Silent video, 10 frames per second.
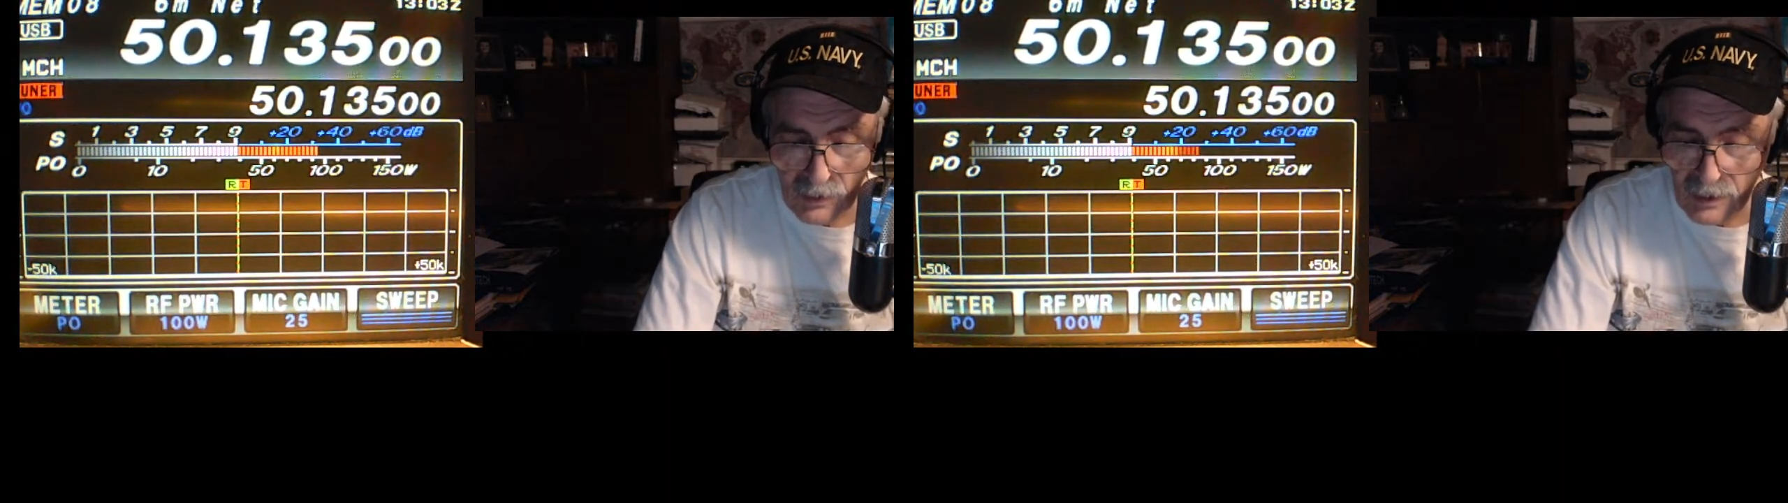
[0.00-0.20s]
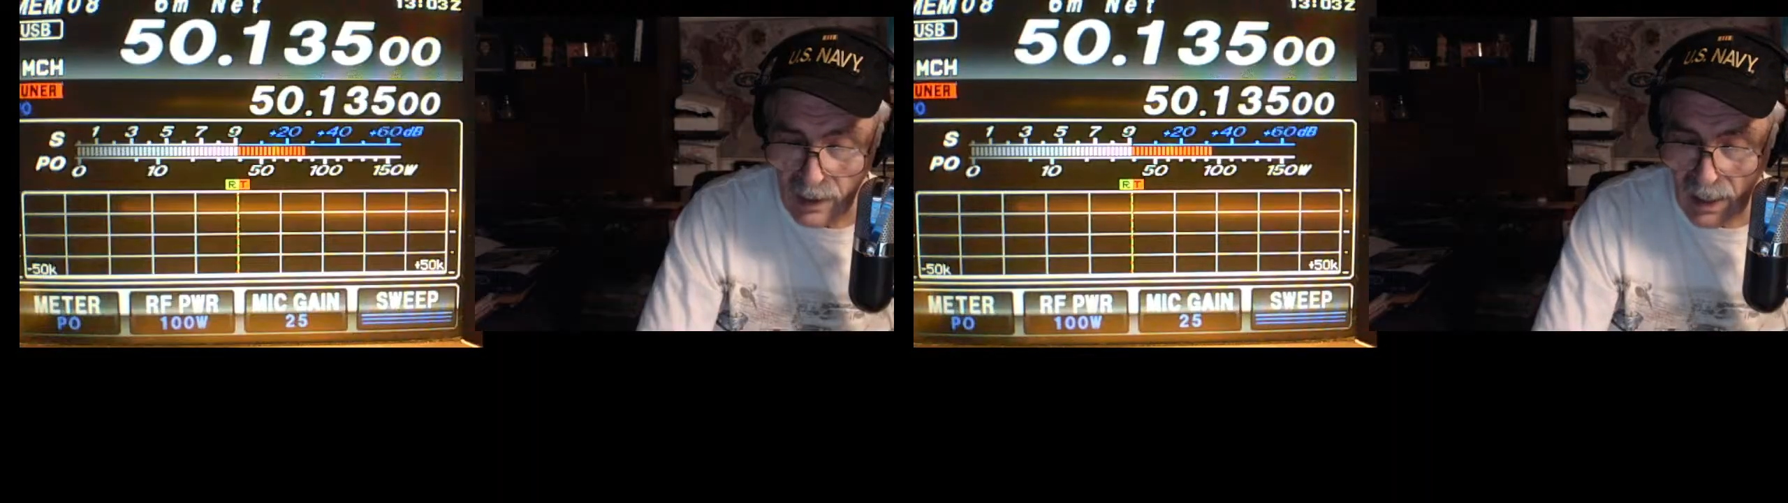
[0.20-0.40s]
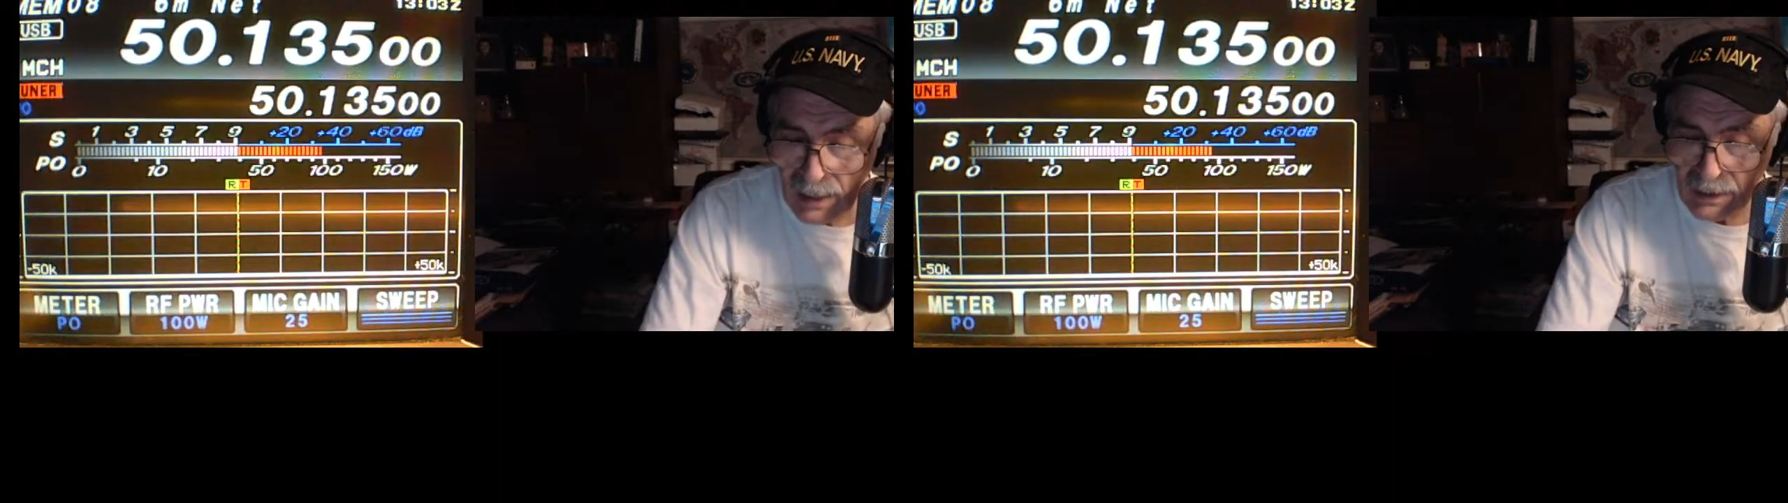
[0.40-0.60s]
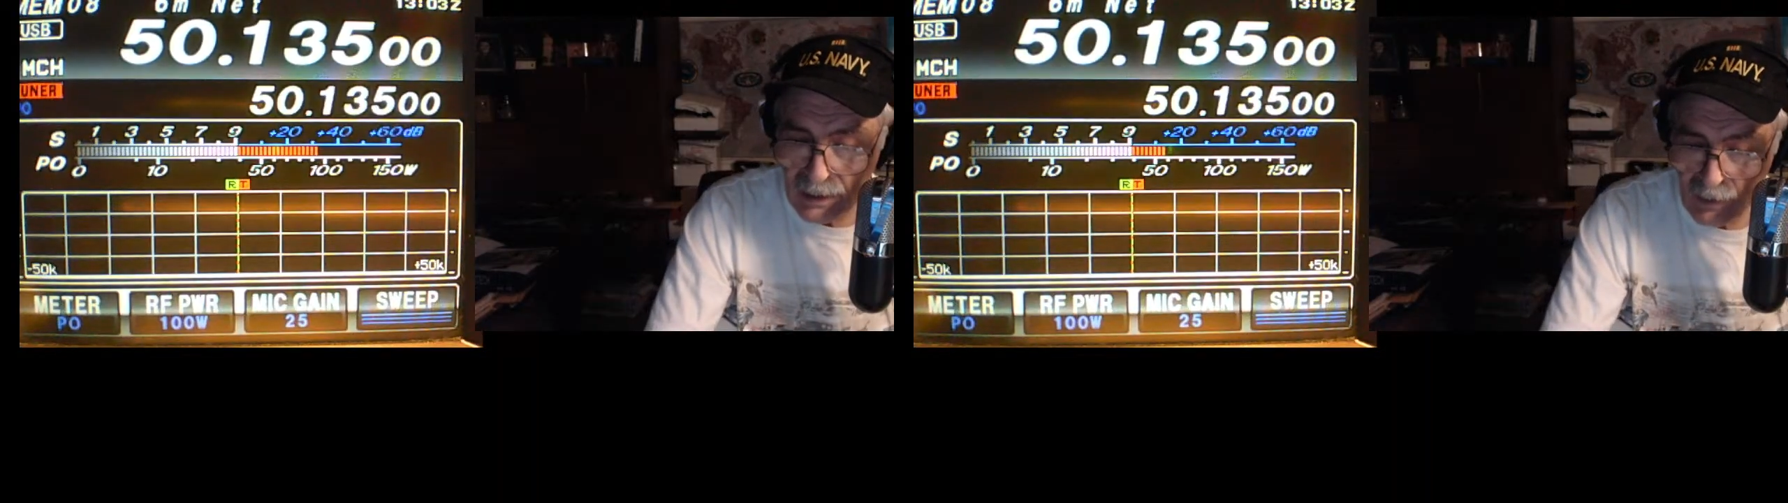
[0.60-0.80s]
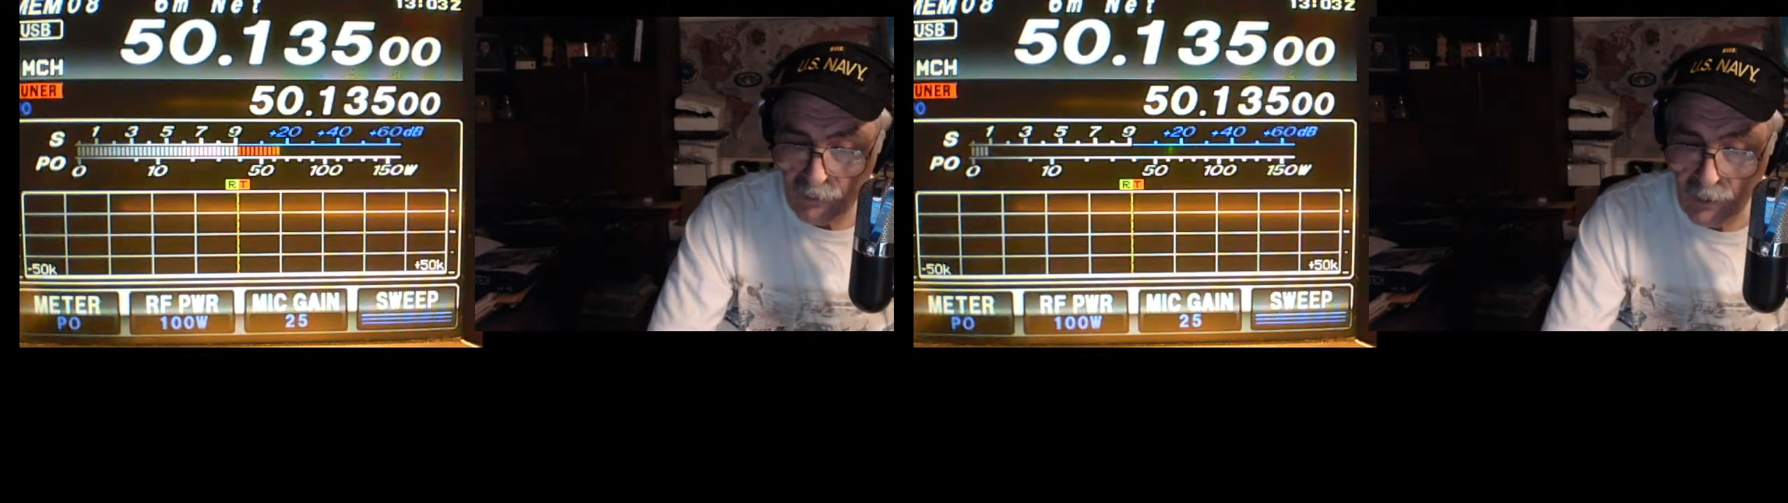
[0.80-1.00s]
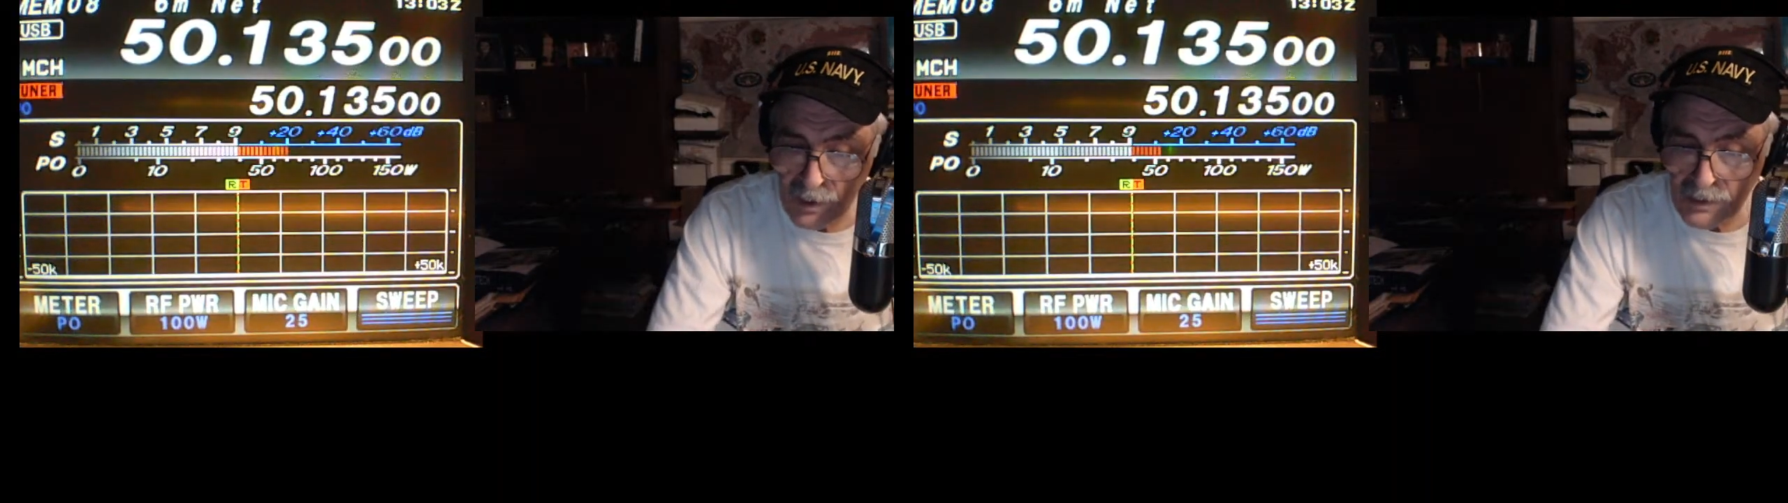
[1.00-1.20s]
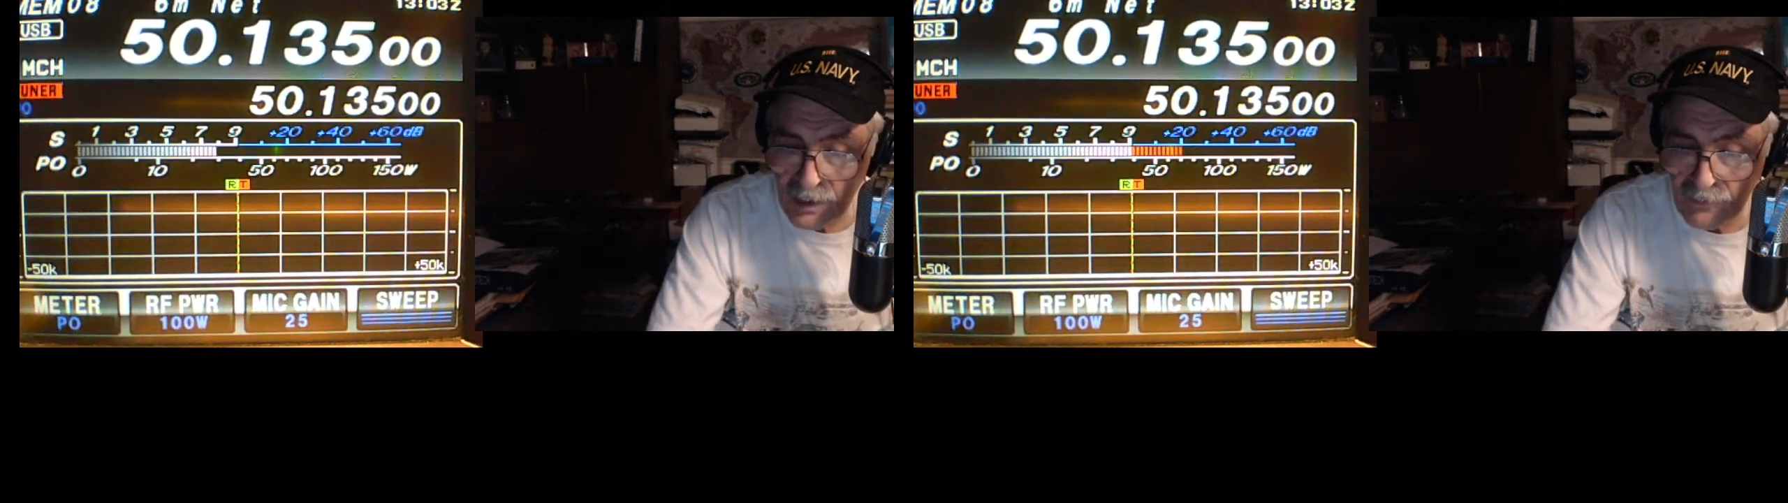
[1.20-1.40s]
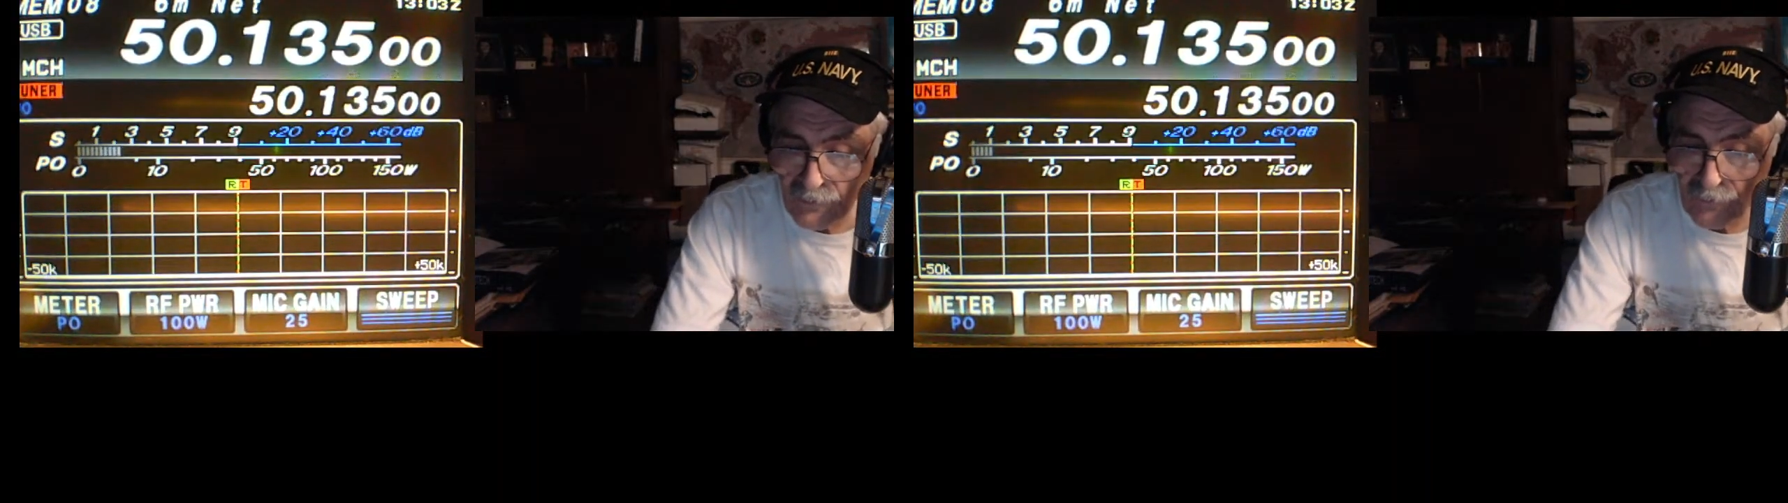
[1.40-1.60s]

9 in there for us on